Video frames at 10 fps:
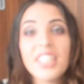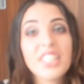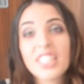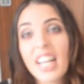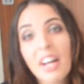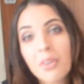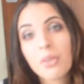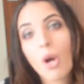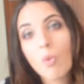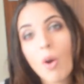you just
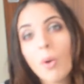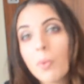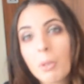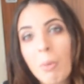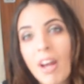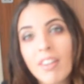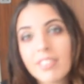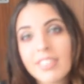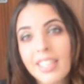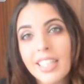cannot go wrong with a pair of
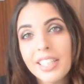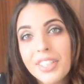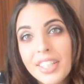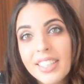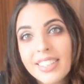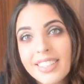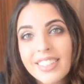skinny jeans.